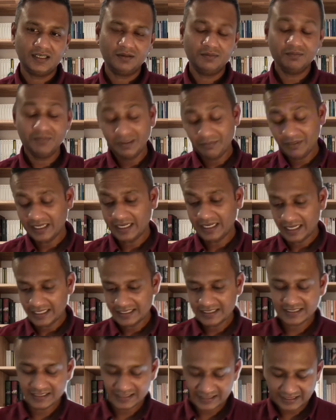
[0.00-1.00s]
maybe I'll
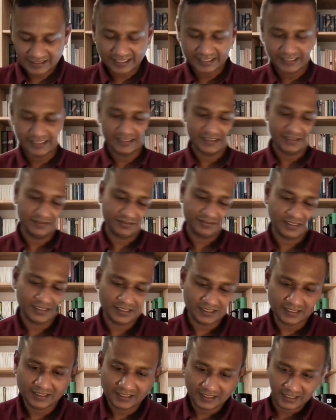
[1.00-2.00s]
answer it slightly
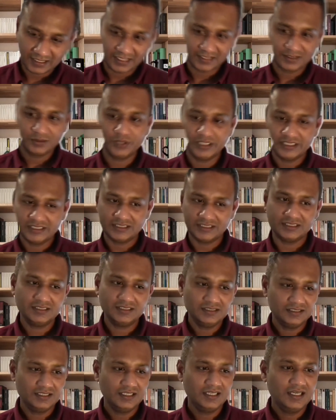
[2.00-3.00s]
differently in that
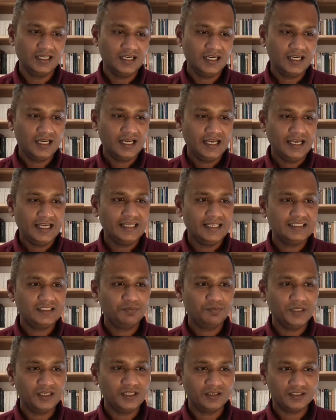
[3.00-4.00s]
question. It's
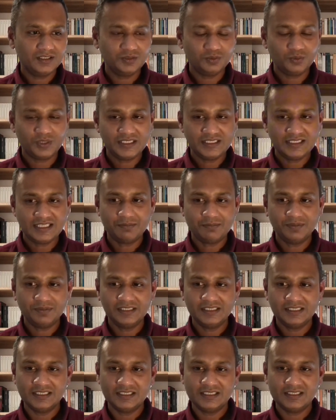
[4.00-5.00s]
because what's
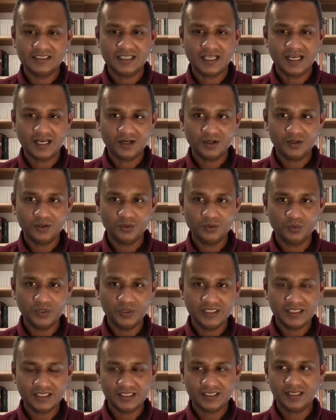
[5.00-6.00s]
happened is, now
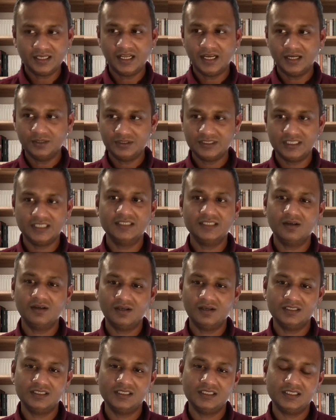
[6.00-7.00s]
with the cloud
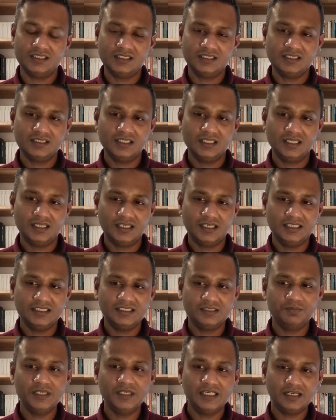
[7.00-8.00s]
technologies,
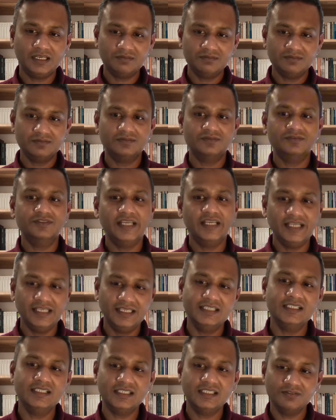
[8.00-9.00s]
it's become very
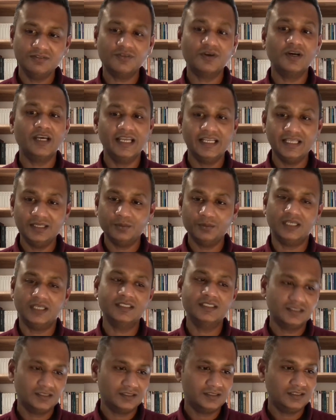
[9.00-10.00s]
easy for
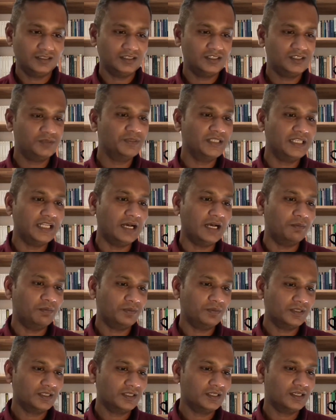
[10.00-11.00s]
anyone to spin up
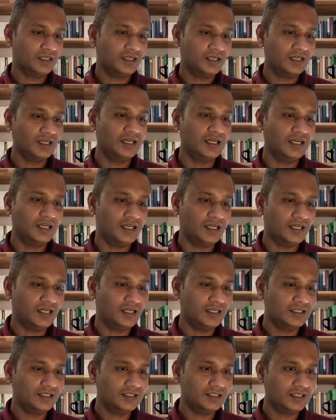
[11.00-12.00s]
a